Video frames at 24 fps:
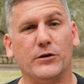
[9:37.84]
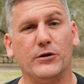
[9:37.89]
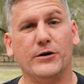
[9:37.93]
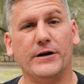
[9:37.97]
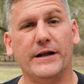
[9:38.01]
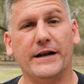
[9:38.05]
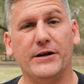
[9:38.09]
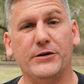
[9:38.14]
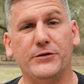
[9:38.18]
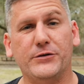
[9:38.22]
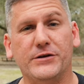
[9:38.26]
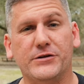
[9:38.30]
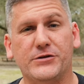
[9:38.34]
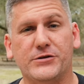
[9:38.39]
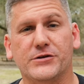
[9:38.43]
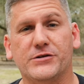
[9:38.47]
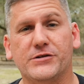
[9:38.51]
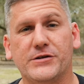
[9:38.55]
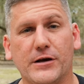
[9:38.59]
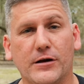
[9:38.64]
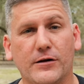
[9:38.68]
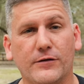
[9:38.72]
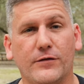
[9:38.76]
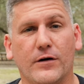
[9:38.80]
to learn how to do this
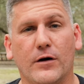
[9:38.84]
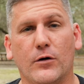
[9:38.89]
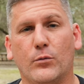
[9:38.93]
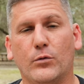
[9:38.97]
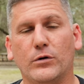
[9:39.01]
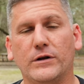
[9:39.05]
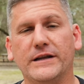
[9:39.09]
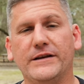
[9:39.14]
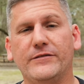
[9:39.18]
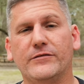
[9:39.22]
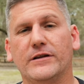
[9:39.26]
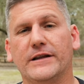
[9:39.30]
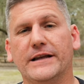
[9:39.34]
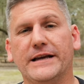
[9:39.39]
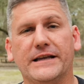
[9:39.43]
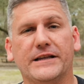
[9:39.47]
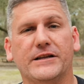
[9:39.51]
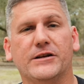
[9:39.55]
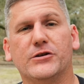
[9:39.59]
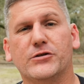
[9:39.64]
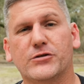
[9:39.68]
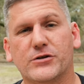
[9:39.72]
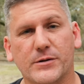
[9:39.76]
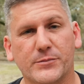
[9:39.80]
yourself, we'll leave a link in the
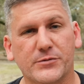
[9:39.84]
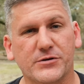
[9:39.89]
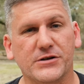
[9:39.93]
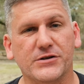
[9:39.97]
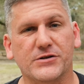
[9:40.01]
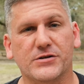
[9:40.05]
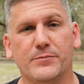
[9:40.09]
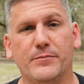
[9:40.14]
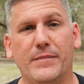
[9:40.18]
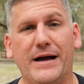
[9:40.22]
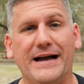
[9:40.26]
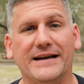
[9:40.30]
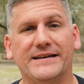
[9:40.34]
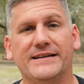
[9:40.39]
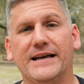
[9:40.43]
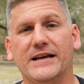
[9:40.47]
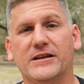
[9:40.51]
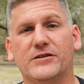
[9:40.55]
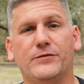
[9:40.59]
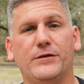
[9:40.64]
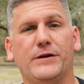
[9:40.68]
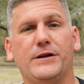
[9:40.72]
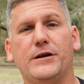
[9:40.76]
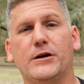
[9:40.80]
description to MacTac's
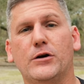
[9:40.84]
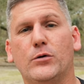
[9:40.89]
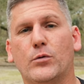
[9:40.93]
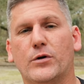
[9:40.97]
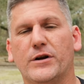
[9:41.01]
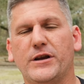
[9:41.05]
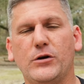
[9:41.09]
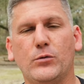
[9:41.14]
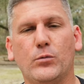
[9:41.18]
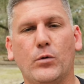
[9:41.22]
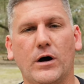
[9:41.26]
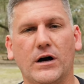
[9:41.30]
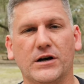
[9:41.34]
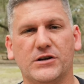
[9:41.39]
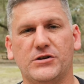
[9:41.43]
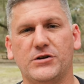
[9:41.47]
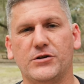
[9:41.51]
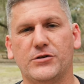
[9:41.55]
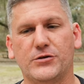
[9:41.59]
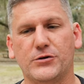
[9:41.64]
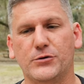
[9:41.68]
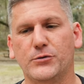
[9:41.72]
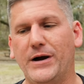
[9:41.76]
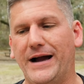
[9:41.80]
video where he walks you
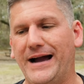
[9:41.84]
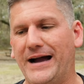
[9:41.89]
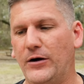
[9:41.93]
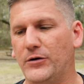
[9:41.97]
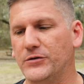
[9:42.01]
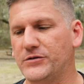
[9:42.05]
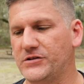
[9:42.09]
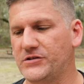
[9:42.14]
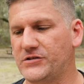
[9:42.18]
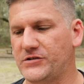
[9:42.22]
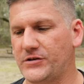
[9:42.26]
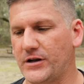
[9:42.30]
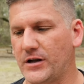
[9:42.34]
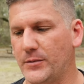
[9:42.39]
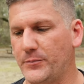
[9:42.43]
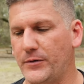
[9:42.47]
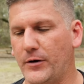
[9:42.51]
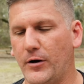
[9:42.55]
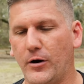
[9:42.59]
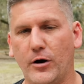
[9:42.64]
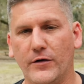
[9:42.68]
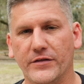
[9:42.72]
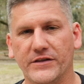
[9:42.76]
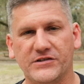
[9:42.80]
through how to set up
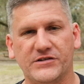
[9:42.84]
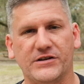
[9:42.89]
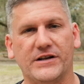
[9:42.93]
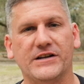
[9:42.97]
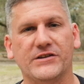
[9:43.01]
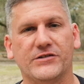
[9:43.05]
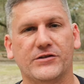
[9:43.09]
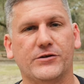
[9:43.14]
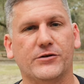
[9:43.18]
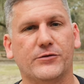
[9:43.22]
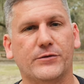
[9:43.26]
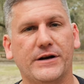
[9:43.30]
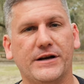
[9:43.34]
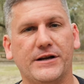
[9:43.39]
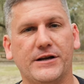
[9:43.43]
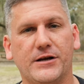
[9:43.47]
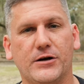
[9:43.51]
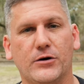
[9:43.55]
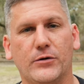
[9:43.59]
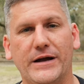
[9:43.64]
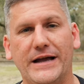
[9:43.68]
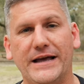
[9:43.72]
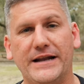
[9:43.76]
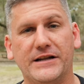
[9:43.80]
all the settings in your radio
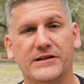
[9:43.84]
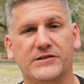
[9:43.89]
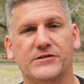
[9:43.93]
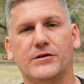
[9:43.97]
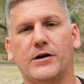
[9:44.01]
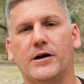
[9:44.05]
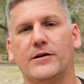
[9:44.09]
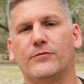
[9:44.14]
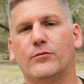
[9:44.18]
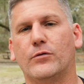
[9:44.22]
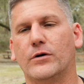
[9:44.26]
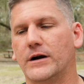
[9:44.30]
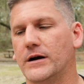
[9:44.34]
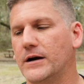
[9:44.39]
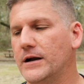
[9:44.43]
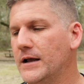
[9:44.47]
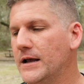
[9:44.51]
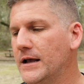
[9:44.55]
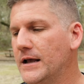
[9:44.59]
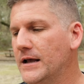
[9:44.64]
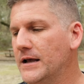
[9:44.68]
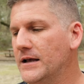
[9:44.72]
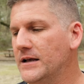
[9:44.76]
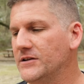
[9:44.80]
and in software
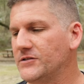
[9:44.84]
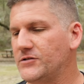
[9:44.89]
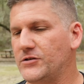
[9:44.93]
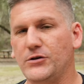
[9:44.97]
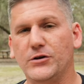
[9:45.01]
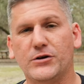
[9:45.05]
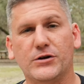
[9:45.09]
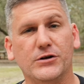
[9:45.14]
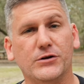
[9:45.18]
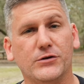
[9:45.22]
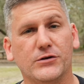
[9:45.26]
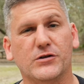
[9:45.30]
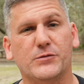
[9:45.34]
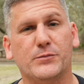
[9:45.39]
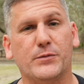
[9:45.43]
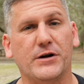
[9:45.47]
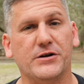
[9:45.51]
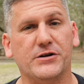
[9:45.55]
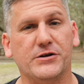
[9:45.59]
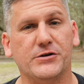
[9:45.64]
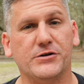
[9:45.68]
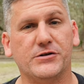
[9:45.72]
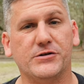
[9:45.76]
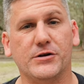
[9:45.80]
so you can do this
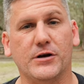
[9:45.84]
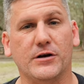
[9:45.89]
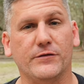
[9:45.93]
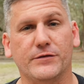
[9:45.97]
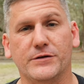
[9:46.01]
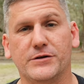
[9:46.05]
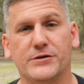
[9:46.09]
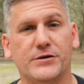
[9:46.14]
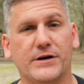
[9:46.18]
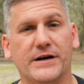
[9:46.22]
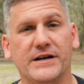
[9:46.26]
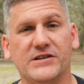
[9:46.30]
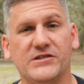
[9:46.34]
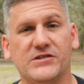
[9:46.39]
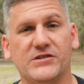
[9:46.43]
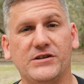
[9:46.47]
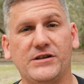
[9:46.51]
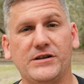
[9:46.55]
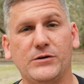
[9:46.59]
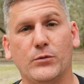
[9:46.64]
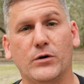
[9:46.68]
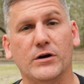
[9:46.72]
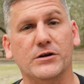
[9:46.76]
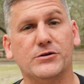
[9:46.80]
project yourself and try to see
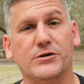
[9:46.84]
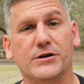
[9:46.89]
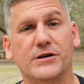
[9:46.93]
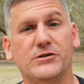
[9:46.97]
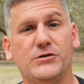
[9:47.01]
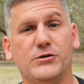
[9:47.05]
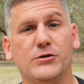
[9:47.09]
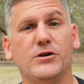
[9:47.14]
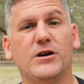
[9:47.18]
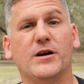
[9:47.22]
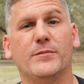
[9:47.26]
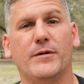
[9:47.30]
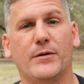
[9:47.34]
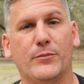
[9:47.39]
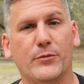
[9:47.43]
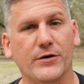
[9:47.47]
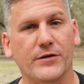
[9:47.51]
what tricks you can come up